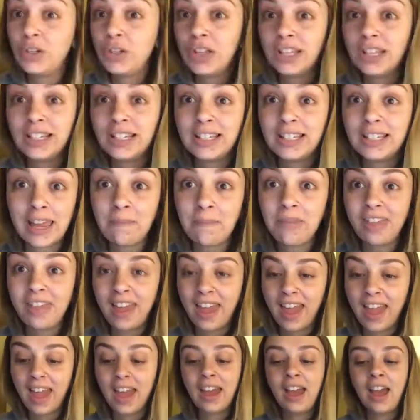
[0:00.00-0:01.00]
the same
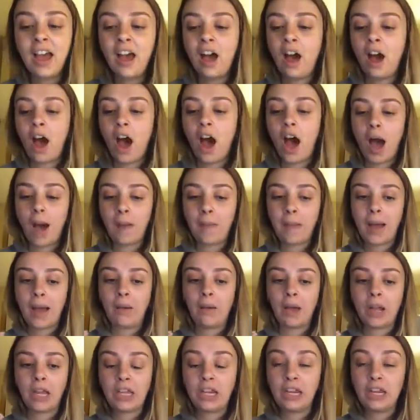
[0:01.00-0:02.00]
thing. I
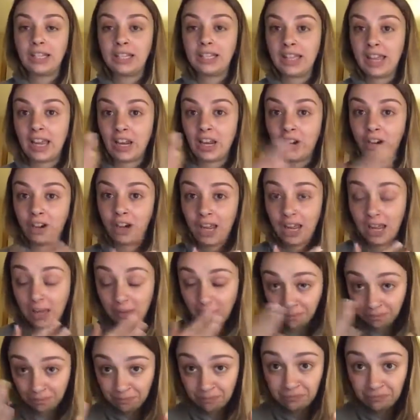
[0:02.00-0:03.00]
want you to say your name,
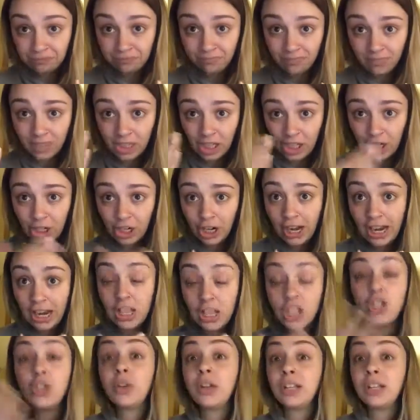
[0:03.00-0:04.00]
your
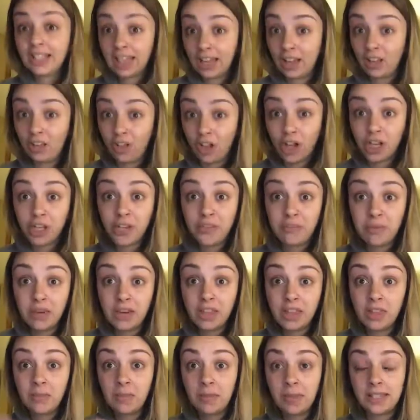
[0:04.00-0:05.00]
age. You can say how long you've been
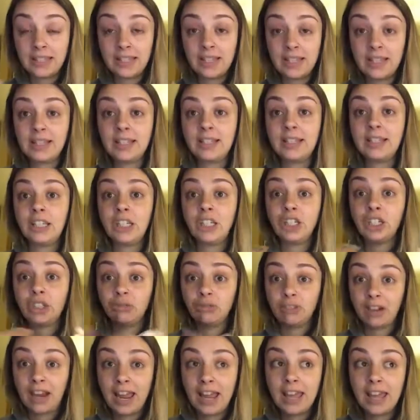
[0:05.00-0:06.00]
in the business, your
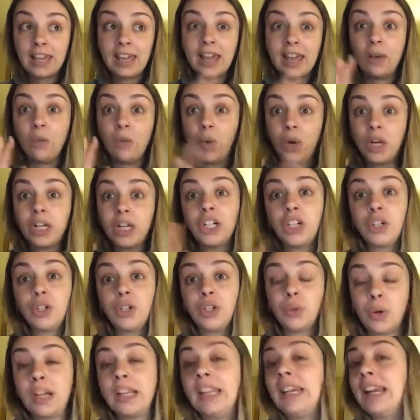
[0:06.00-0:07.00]
rank, and what your
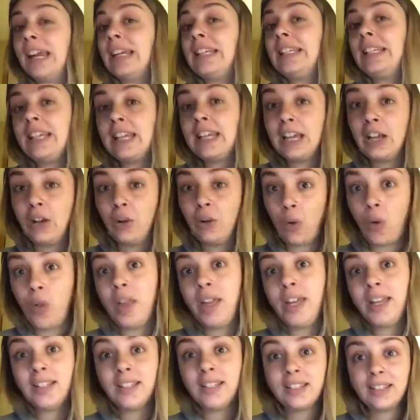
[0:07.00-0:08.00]
2019 goal
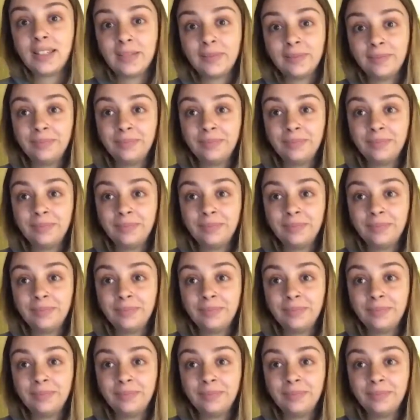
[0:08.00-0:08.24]
is.